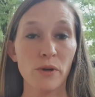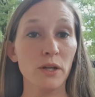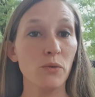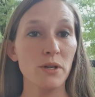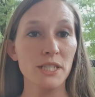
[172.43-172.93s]

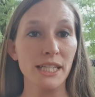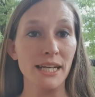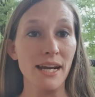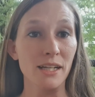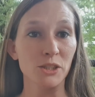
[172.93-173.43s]
in order to
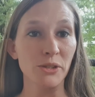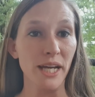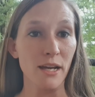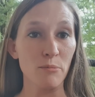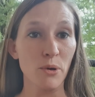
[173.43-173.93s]
get Andrew
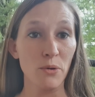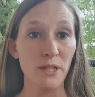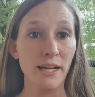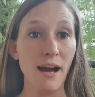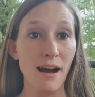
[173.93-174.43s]
Yang
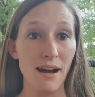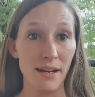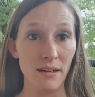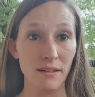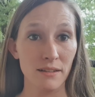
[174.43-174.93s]
polling
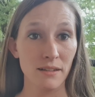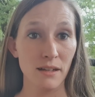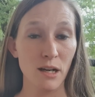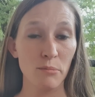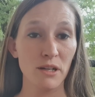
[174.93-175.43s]
higher,
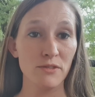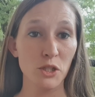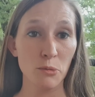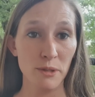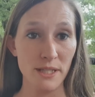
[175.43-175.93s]
above
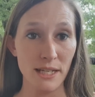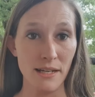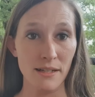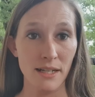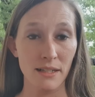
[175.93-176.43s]

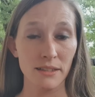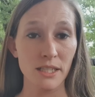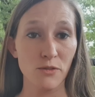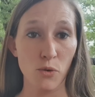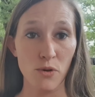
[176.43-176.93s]
2% in at
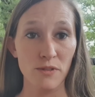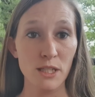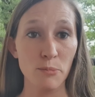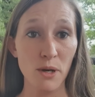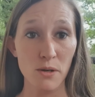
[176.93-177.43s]
least 4 of
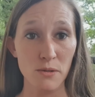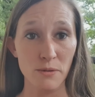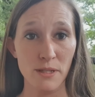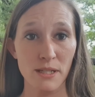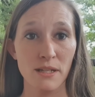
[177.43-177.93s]
these
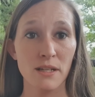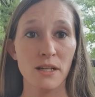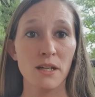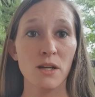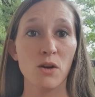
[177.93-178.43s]
polls,
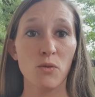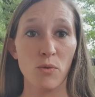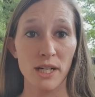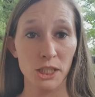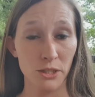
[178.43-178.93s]

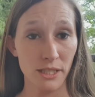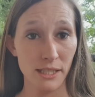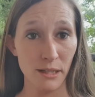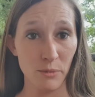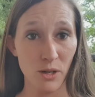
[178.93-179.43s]
register as
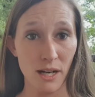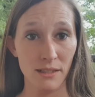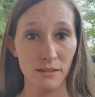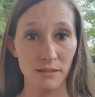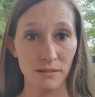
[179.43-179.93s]
a
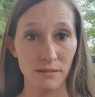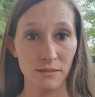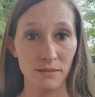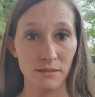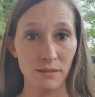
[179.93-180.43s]
Democrat,
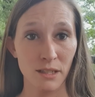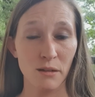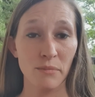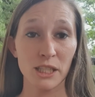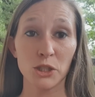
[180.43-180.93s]
make